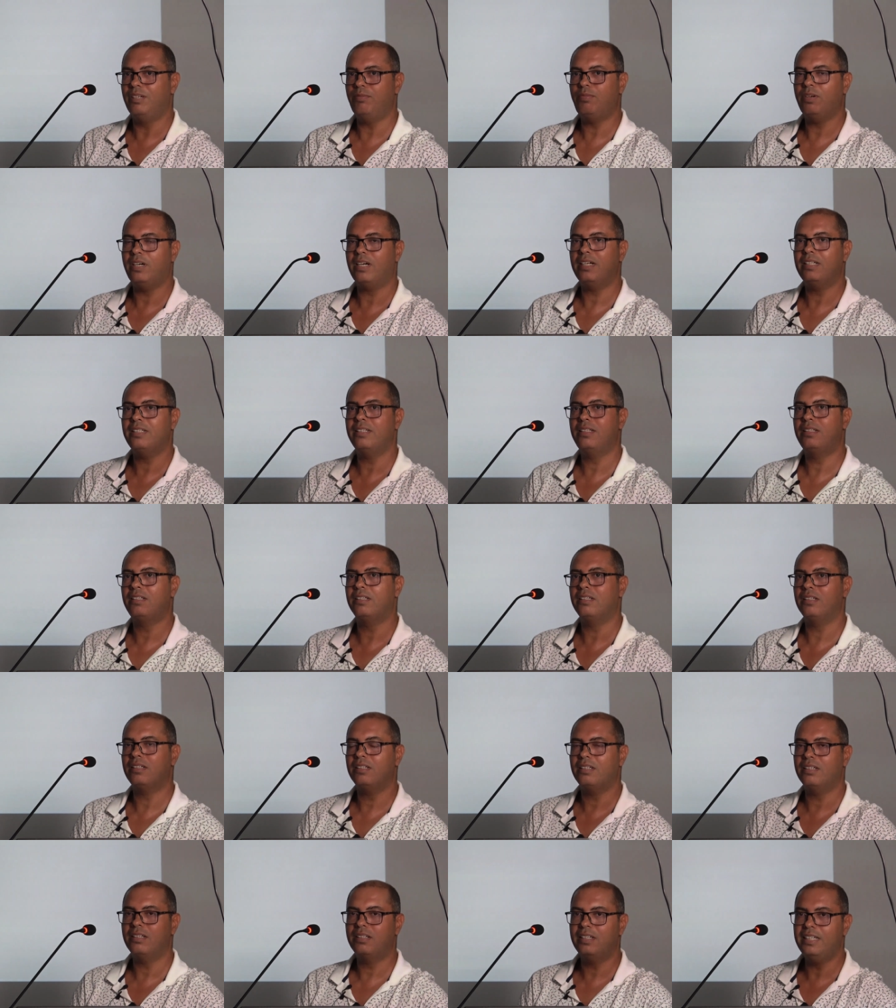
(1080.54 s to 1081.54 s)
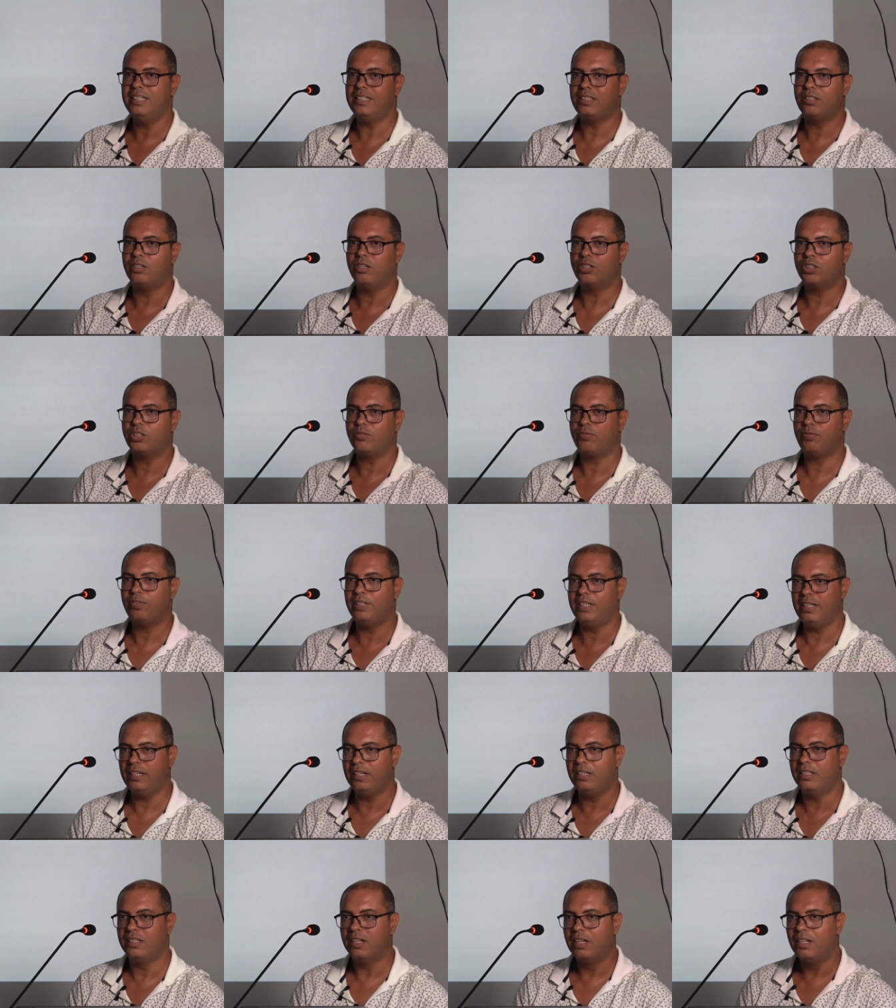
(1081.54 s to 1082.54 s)
different research
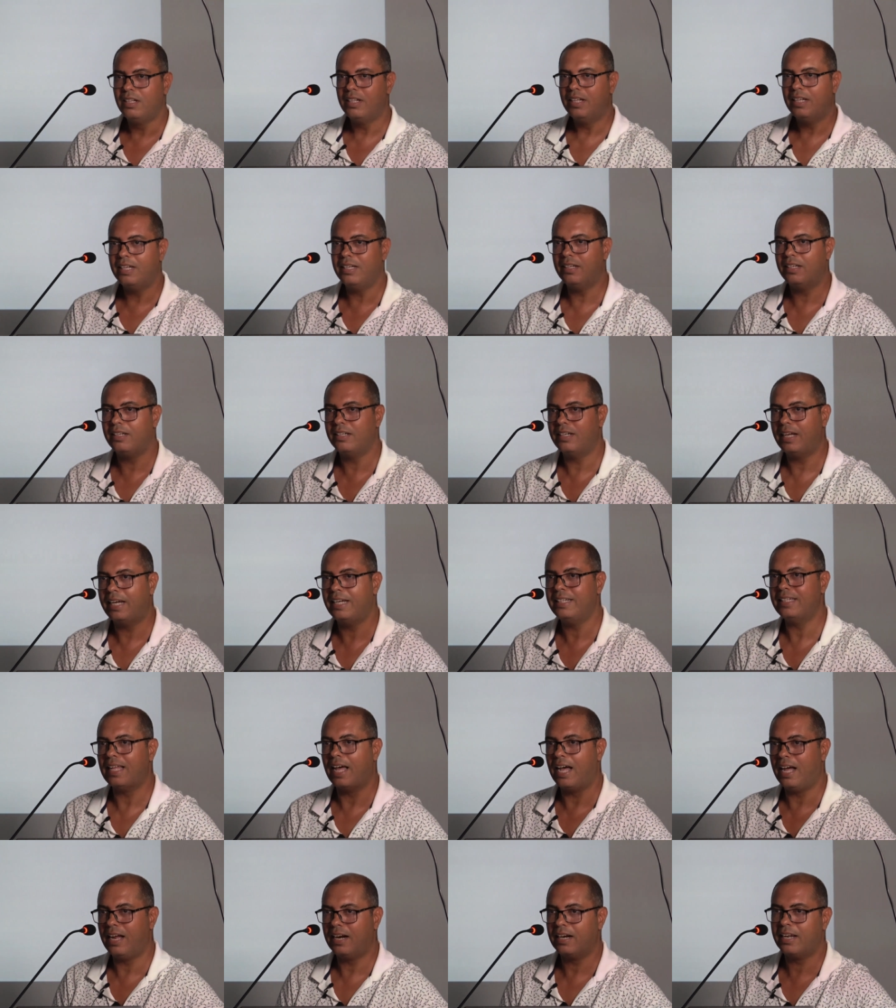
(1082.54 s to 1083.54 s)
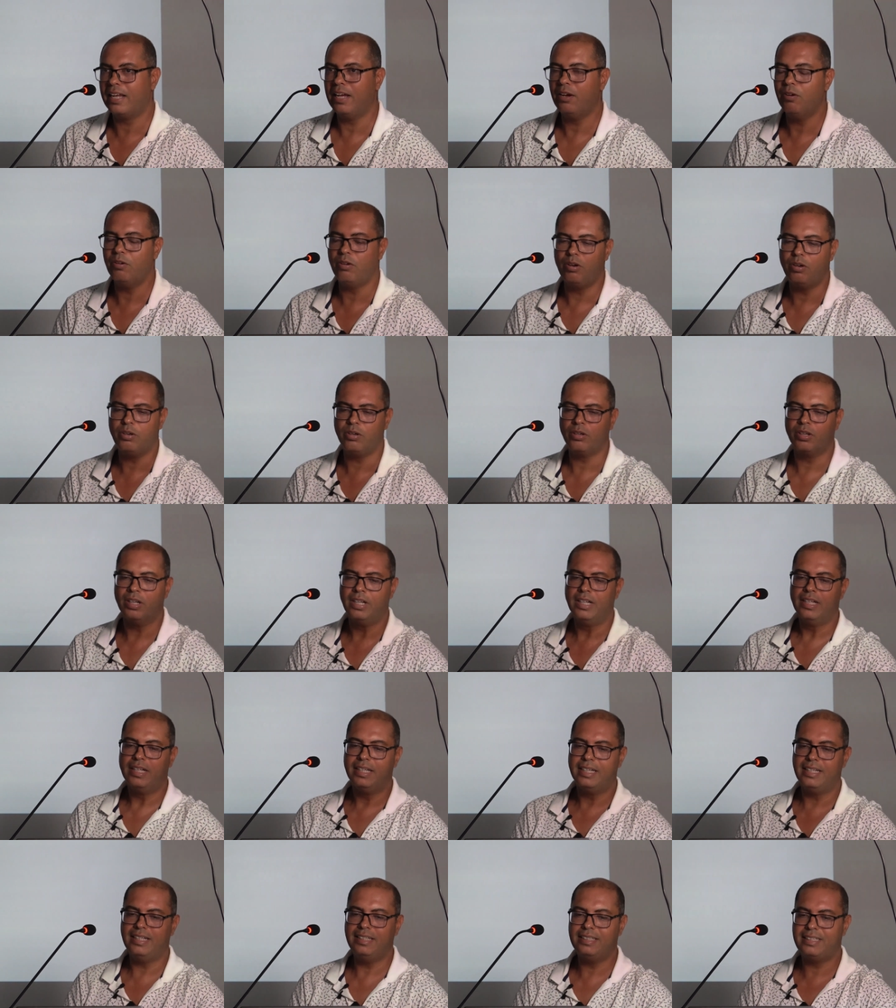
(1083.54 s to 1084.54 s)
field and archaeologue
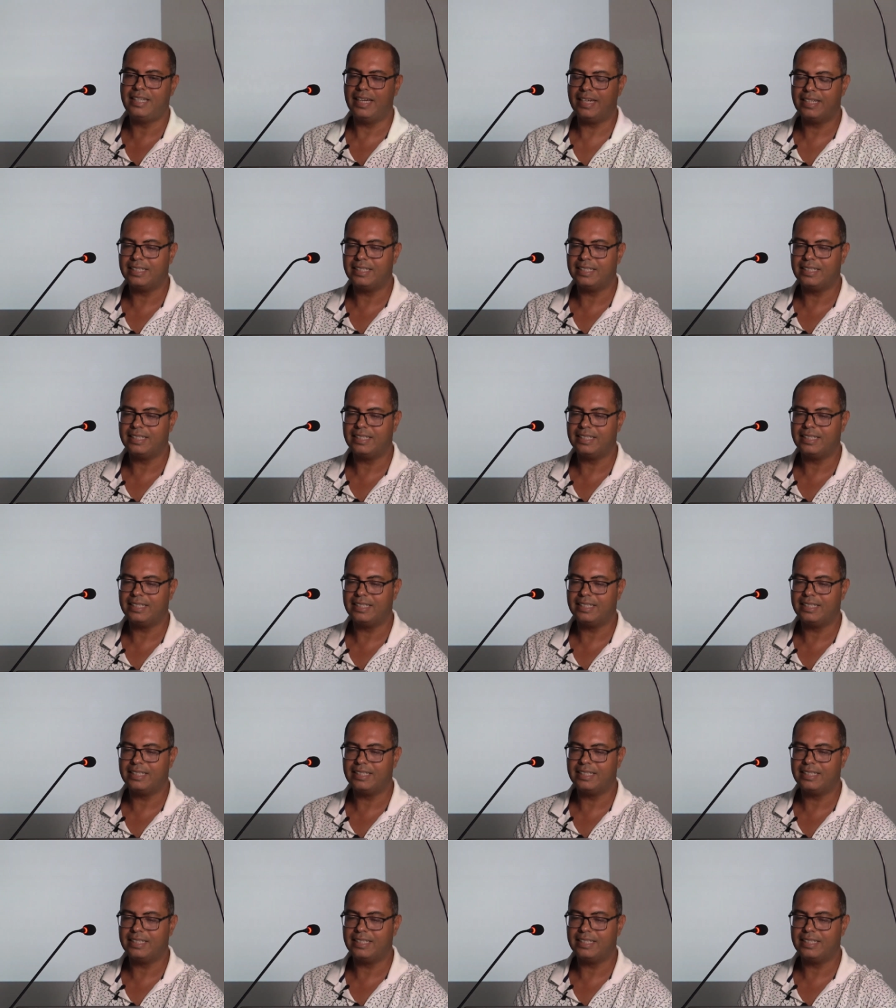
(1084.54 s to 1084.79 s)
in